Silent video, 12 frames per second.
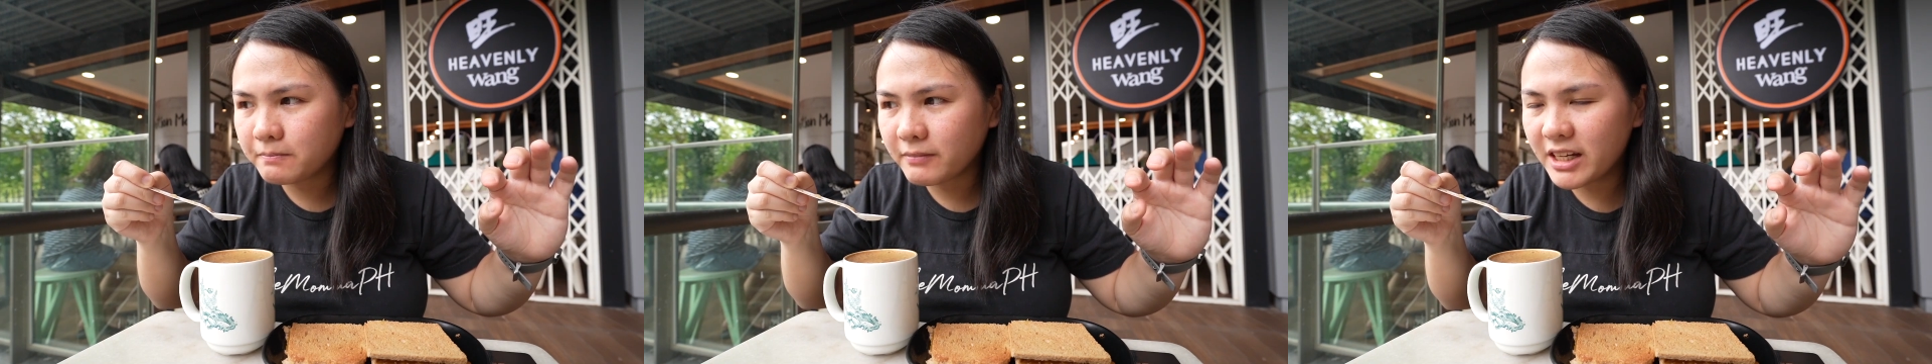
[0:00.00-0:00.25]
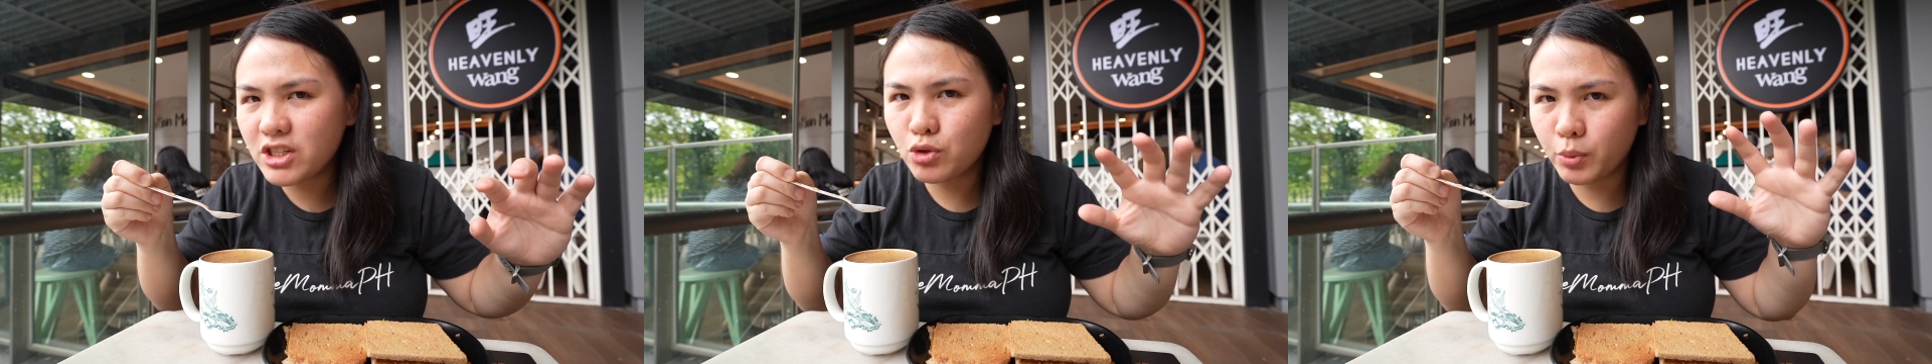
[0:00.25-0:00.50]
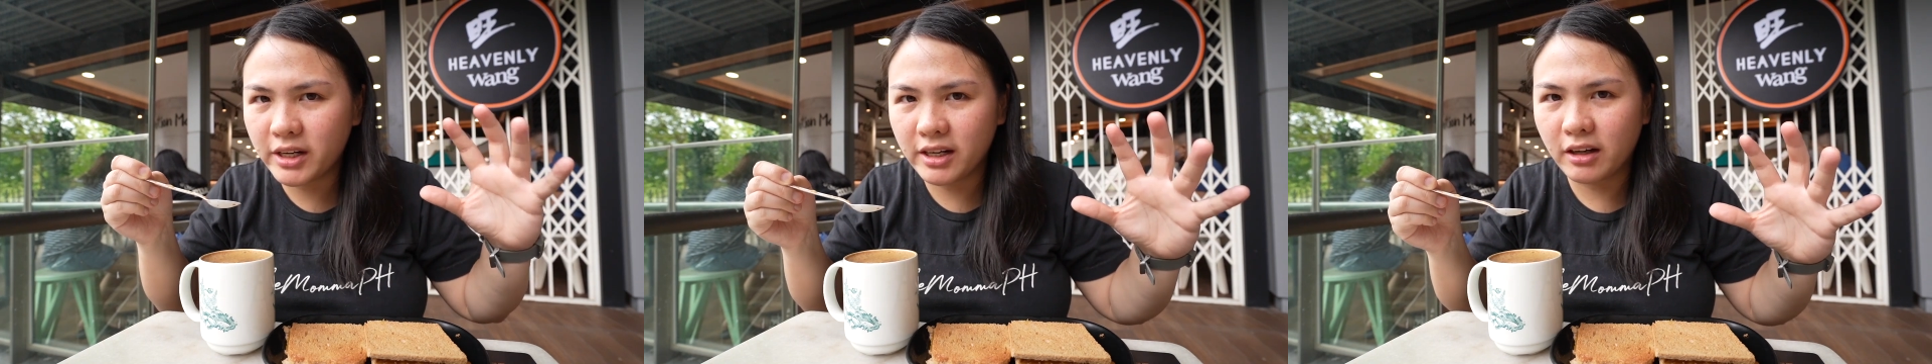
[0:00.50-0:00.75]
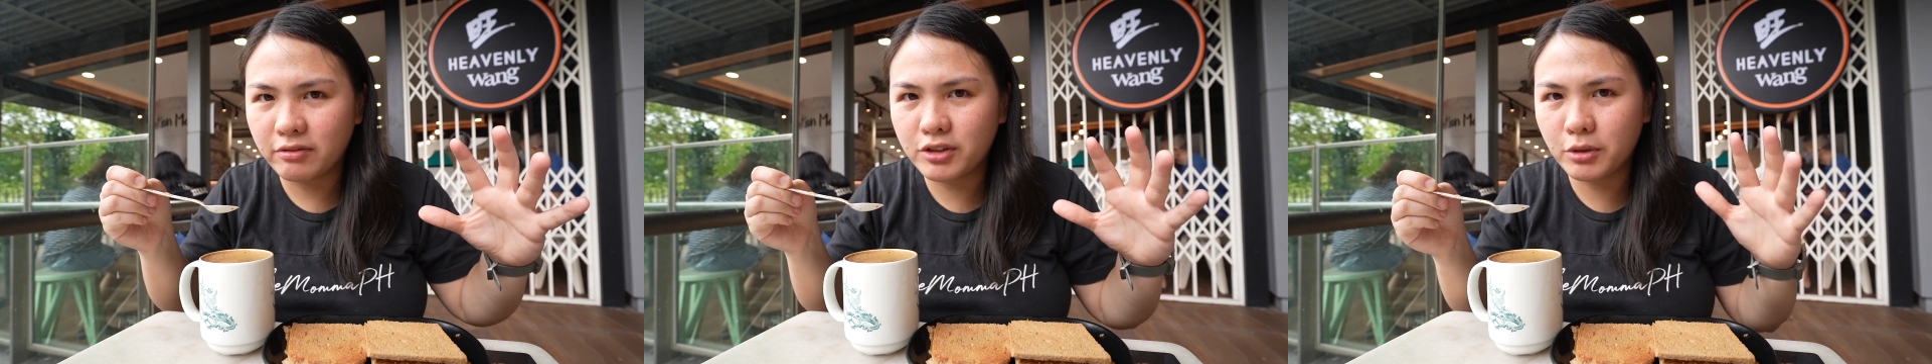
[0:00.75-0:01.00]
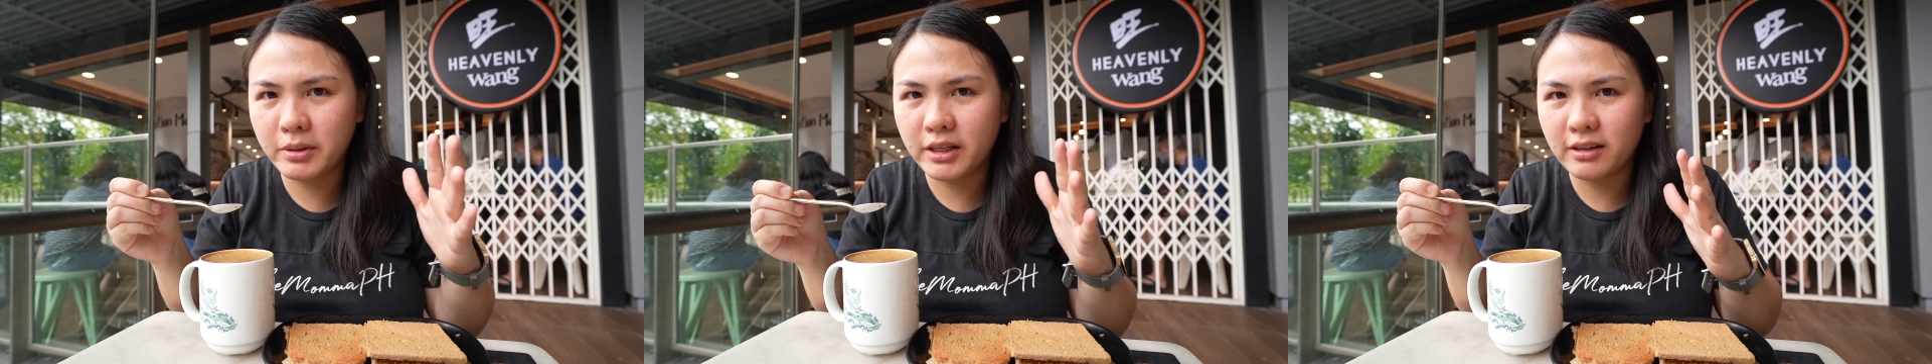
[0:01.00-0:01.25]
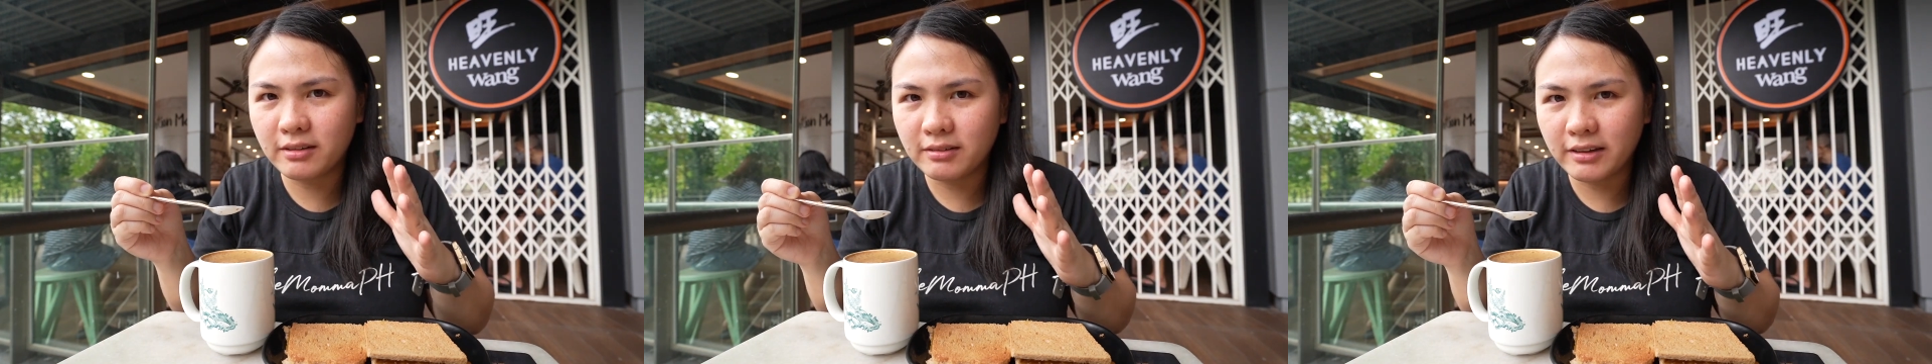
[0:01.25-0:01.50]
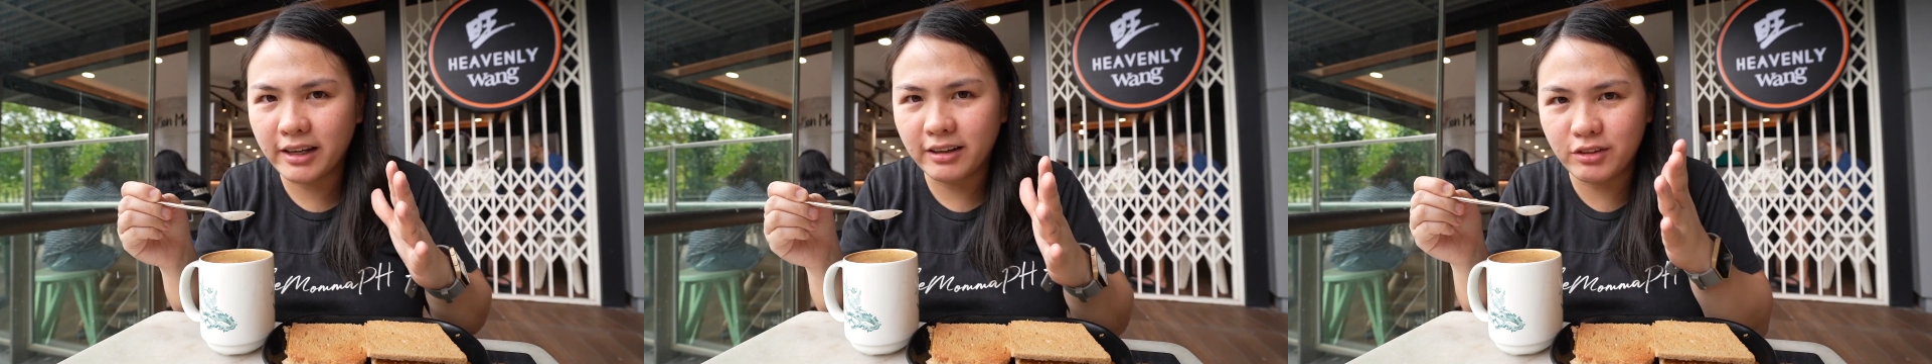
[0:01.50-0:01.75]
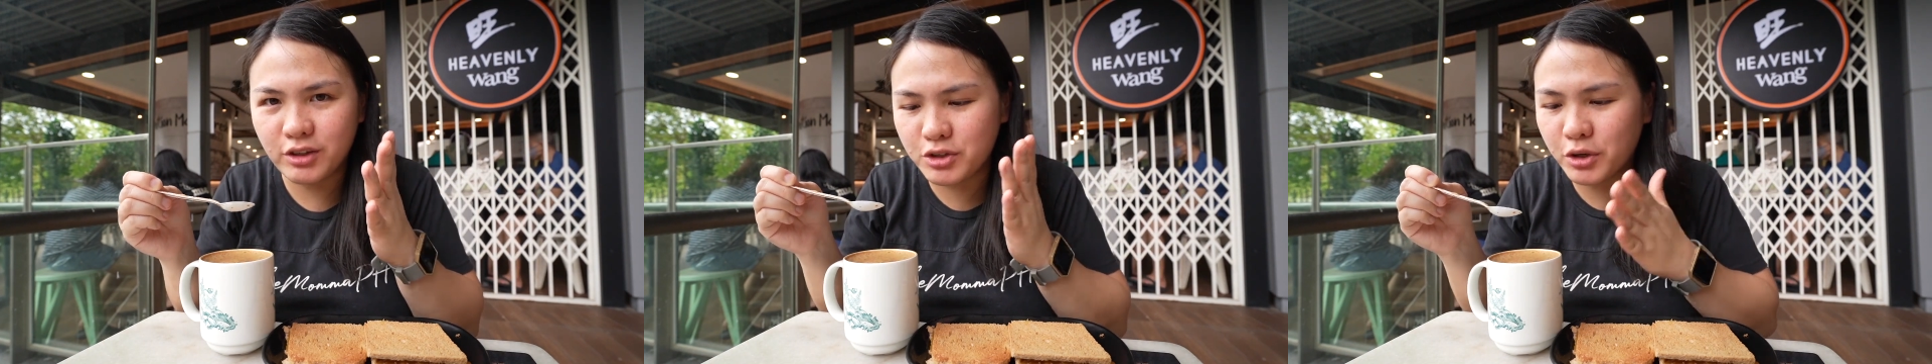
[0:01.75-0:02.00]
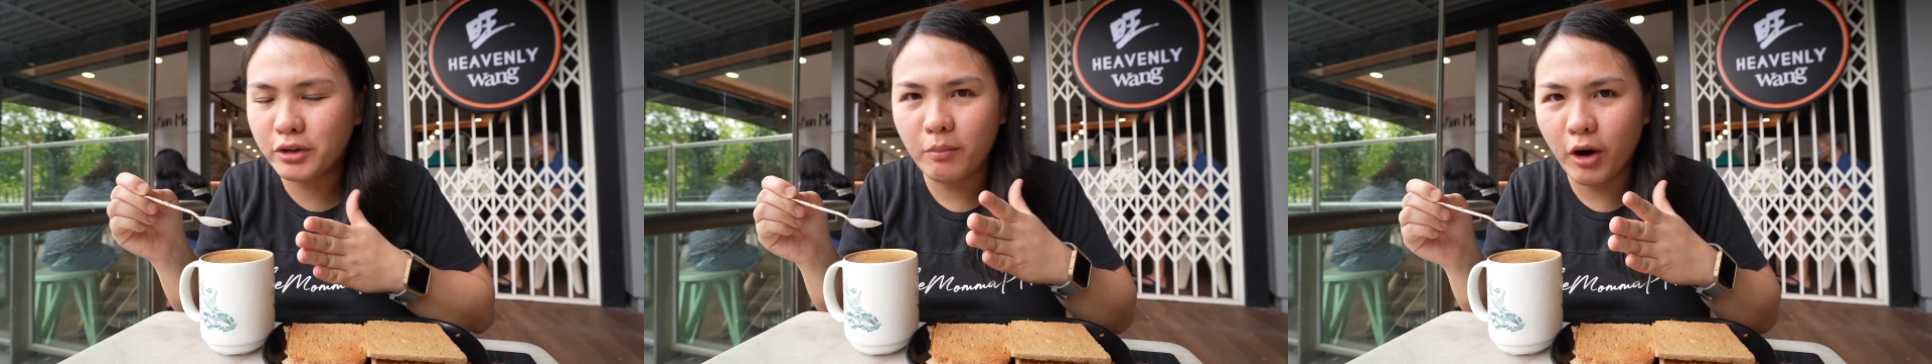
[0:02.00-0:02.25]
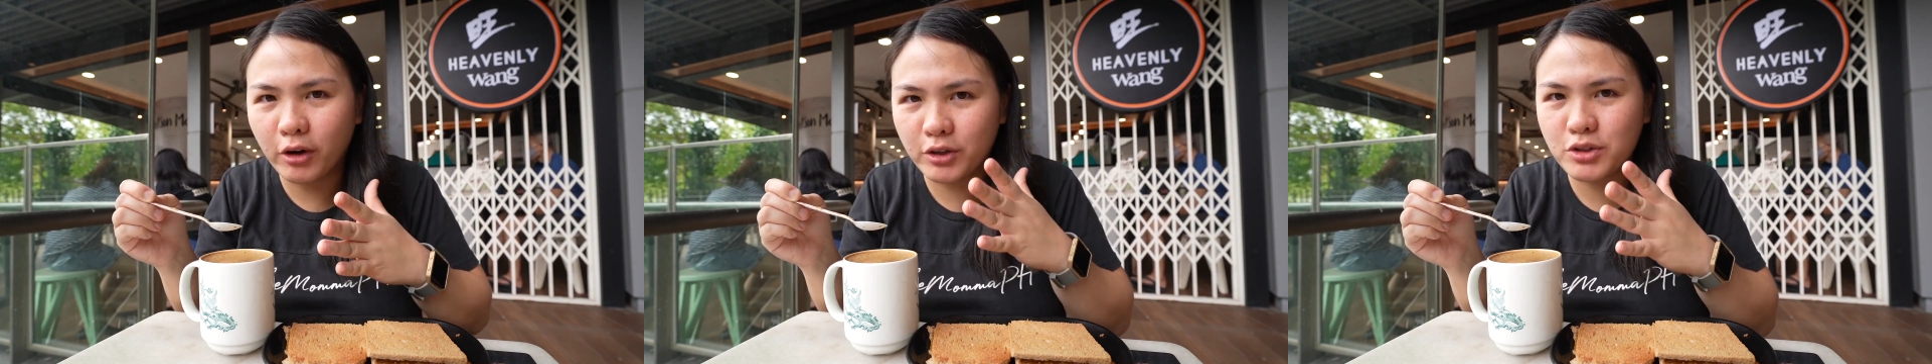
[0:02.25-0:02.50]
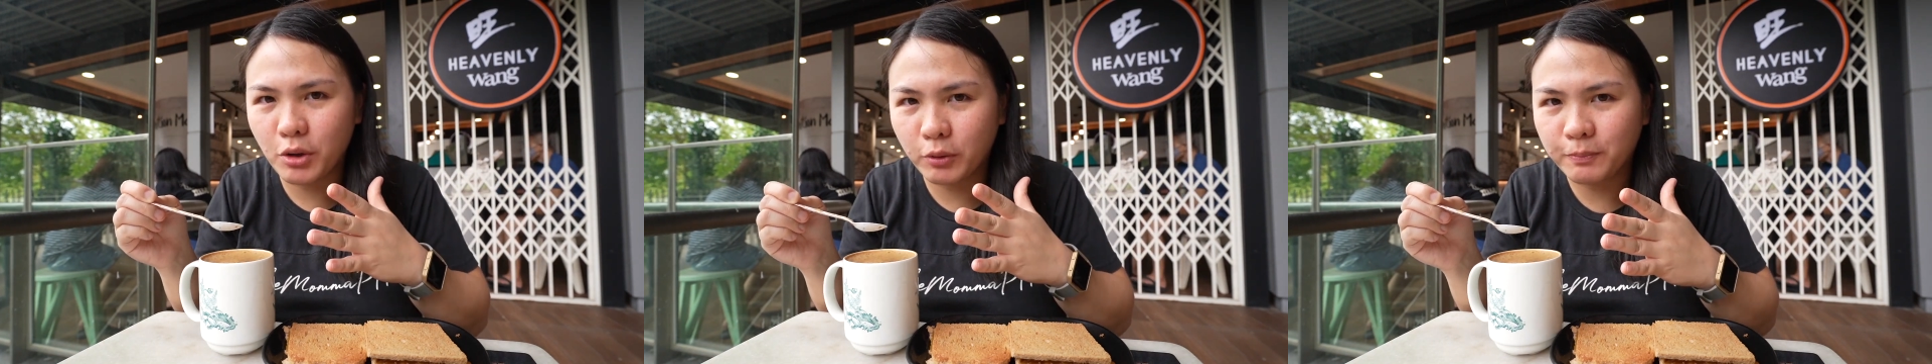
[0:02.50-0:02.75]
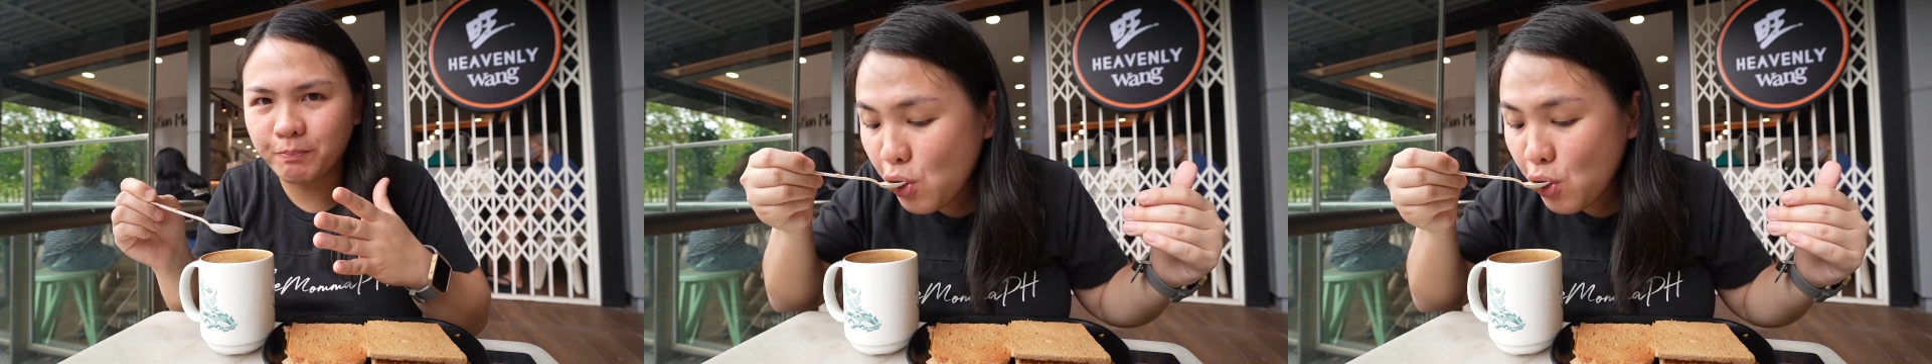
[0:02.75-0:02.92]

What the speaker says: It's sweet enough to be like a dessert on its own.